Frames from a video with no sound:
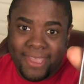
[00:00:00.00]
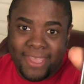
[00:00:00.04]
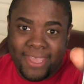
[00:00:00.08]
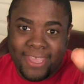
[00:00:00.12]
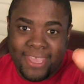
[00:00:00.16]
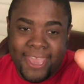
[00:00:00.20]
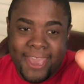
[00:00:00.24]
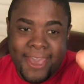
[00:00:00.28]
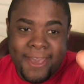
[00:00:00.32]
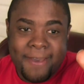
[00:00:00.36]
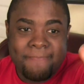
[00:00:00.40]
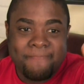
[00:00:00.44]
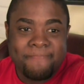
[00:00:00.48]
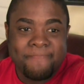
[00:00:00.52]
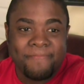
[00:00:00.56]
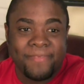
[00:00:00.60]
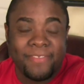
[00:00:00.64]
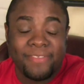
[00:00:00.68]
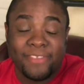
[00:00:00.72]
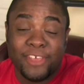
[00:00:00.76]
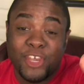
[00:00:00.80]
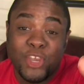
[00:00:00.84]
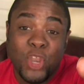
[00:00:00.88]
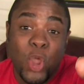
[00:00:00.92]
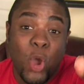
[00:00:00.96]
Yep,
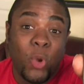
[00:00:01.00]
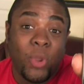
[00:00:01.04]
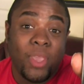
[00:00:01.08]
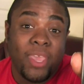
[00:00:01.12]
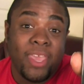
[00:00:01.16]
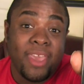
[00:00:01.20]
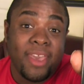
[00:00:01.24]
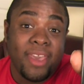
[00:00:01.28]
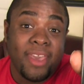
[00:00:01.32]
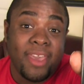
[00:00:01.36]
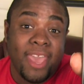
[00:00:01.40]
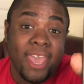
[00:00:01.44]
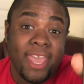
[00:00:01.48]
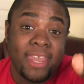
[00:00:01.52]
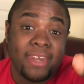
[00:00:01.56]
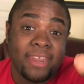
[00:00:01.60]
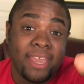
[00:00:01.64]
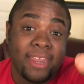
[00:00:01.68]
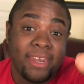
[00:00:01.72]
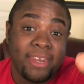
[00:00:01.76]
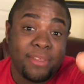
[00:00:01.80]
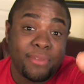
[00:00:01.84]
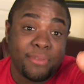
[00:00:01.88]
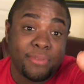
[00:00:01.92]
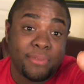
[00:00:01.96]
the Nokia
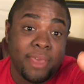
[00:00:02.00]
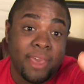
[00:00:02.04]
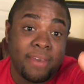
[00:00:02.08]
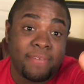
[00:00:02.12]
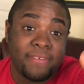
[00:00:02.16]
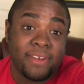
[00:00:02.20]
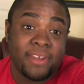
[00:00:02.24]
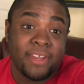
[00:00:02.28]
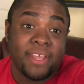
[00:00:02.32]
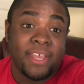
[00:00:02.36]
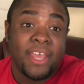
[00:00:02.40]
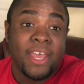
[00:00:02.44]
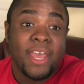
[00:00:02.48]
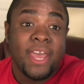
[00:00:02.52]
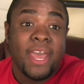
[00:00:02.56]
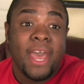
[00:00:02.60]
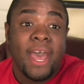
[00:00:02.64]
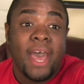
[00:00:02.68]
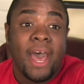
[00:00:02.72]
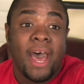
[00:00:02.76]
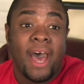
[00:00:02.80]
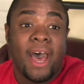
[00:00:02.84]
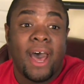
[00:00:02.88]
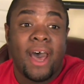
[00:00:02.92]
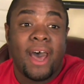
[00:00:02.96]
N97.
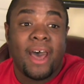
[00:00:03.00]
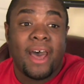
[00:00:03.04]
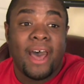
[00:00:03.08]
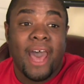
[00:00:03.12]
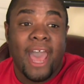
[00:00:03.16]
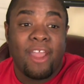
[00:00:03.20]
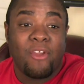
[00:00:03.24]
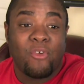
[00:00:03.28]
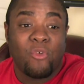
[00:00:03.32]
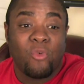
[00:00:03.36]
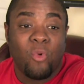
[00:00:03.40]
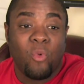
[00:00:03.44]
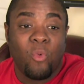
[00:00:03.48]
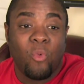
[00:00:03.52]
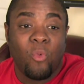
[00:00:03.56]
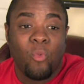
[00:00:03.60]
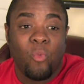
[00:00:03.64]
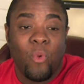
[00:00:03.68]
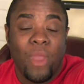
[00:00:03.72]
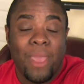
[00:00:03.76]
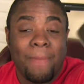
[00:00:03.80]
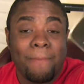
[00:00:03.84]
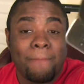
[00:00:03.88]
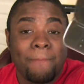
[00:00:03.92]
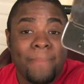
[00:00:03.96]
I
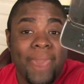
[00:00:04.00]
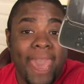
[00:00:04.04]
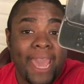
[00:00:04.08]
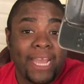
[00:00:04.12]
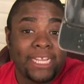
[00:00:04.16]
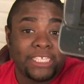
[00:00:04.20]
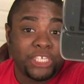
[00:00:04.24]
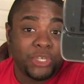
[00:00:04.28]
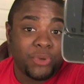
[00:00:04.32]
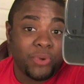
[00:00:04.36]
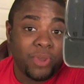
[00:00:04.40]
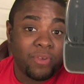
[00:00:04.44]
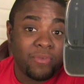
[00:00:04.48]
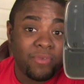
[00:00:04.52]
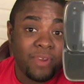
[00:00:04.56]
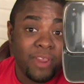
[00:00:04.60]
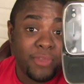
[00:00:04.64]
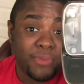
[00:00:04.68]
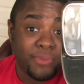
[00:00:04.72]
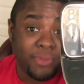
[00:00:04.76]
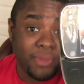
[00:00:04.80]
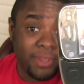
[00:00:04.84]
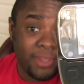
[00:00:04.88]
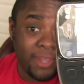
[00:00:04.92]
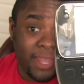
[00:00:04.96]
went back to it
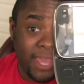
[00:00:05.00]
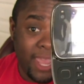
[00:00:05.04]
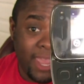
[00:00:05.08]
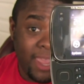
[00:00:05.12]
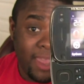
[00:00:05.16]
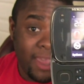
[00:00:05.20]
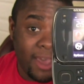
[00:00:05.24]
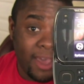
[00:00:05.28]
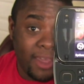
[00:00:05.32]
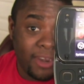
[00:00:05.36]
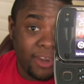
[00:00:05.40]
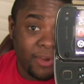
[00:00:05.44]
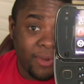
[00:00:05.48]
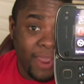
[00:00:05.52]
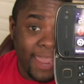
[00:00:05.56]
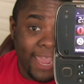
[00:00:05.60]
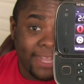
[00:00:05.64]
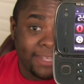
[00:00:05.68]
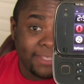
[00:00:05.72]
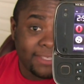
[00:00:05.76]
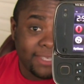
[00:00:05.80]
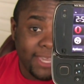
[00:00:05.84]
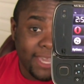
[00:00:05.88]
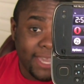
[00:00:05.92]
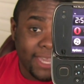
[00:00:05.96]
recently under
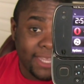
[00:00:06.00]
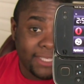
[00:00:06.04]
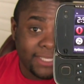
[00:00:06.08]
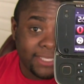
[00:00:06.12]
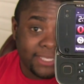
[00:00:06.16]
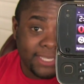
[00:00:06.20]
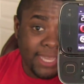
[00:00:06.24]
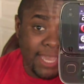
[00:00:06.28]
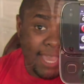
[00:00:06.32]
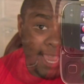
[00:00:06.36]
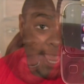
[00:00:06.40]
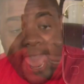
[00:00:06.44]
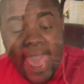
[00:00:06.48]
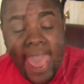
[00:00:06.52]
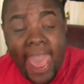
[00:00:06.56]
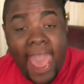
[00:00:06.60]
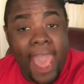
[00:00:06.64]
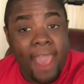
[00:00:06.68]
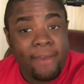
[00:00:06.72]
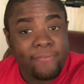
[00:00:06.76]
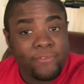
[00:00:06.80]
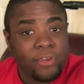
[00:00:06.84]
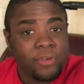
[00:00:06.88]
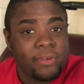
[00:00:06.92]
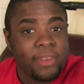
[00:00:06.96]
AT&T.
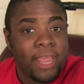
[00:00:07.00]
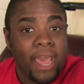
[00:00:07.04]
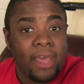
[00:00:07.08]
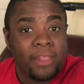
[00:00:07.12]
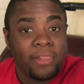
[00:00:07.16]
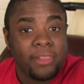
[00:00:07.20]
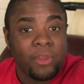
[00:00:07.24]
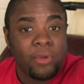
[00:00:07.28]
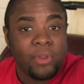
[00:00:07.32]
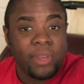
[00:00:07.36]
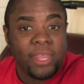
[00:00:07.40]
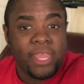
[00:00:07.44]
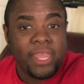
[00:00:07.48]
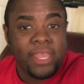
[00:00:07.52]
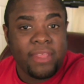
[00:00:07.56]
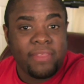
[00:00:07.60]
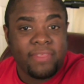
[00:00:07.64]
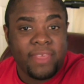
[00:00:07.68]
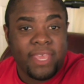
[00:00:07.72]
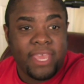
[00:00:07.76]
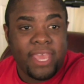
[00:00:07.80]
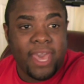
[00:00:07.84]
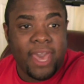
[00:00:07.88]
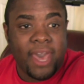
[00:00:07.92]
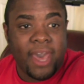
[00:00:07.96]
After downloading
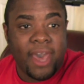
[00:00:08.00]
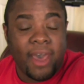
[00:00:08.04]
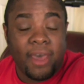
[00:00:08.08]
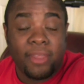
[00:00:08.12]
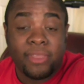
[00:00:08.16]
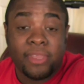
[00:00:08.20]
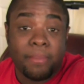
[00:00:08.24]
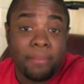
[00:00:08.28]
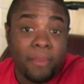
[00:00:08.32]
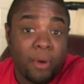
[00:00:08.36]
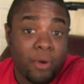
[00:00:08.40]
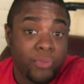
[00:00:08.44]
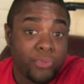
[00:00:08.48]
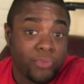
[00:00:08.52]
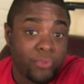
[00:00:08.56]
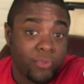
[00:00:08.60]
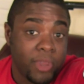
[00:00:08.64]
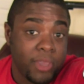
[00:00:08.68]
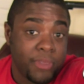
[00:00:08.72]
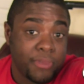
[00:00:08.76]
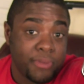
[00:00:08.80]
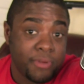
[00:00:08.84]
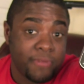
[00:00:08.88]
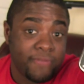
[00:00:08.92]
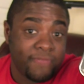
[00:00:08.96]
the most
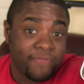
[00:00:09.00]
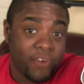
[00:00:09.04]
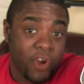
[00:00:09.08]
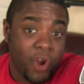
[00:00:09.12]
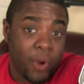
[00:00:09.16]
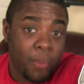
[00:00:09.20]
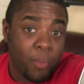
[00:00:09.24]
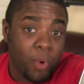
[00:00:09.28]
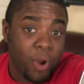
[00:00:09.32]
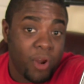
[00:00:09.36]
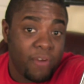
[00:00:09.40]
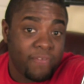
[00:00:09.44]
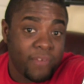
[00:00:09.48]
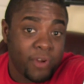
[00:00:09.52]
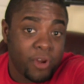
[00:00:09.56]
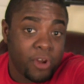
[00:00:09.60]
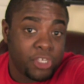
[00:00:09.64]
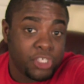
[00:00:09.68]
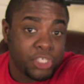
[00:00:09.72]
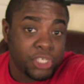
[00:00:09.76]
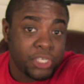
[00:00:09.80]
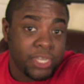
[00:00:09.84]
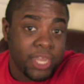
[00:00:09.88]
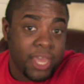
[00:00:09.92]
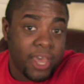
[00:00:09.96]
recent firmware
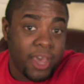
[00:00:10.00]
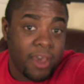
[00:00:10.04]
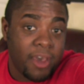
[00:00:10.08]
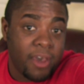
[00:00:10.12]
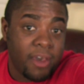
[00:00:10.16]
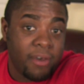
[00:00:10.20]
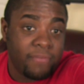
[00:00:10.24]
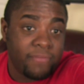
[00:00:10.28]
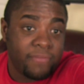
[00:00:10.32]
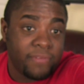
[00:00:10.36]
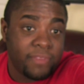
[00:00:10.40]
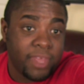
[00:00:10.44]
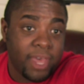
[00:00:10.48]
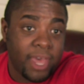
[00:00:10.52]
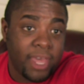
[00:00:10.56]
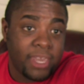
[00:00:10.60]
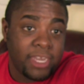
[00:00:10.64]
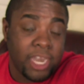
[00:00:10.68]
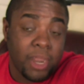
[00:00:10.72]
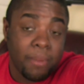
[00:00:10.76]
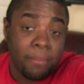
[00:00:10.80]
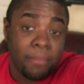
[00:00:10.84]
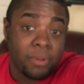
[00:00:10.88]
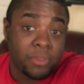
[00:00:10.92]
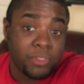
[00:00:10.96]
version of
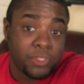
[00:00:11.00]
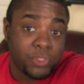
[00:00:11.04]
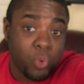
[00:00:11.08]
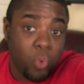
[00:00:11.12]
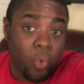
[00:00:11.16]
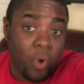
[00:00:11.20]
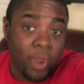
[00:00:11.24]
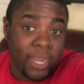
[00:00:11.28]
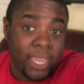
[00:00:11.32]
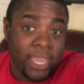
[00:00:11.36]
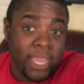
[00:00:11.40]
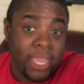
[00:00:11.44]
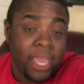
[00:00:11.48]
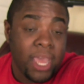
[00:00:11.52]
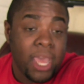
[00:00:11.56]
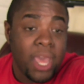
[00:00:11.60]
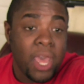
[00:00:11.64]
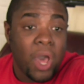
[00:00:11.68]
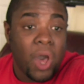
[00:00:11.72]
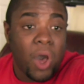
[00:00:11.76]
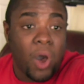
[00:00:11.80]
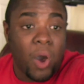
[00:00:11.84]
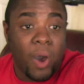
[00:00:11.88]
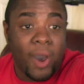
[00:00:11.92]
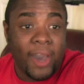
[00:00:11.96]
number 20
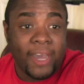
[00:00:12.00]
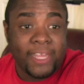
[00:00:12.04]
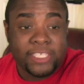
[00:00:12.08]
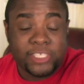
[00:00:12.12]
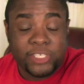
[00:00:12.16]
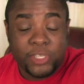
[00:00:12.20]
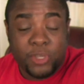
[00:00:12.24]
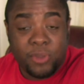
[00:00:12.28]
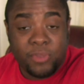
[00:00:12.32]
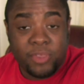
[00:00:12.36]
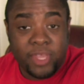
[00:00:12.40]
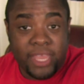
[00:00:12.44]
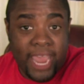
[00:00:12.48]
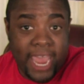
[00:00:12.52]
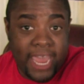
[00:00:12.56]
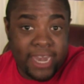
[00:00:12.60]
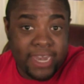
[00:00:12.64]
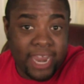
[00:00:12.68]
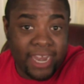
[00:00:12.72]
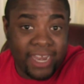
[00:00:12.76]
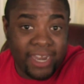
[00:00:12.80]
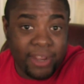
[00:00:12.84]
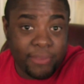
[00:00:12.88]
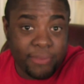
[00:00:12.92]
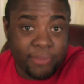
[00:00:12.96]
onto the
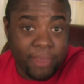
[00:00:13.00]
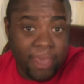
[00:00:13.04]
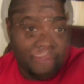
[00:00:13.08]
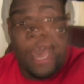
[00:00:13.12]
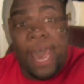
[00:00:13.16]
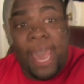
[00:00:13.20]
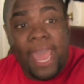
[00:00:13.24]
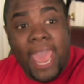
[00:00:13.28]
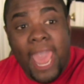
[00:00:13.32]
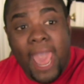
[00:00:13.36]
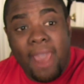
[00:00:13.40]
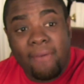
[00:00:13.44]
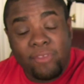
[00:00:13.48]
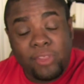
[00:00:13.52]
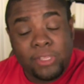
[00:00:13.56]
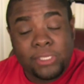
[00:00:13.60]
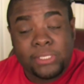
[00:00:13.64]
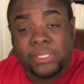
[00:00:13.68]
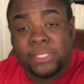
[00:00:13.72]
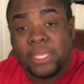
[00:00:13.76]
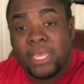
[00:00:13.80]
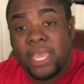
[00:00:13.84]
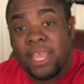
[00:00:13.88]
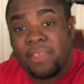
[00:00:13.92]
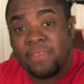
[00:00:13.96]
N97, I have to
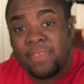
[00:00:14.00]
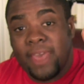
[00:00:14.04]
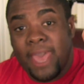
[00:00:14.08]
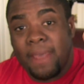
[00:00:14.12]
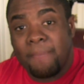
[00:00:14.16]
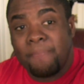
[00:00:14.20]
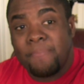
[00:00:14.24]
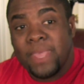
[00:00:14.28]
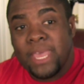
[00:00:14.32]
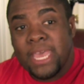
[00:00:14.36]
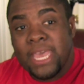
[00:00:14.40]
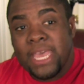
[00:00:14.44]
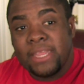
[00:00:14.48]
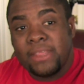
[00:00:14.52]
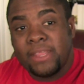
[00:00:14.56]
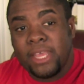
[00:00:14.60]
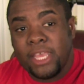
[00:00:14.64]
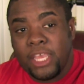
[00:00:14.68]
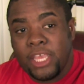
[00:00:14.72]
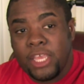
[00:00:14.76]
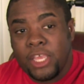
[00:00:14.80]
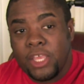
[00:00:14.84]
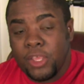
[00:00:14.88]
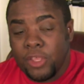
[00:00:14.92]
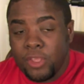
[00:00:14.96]
say that
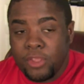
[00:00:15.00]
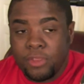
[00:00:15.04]
the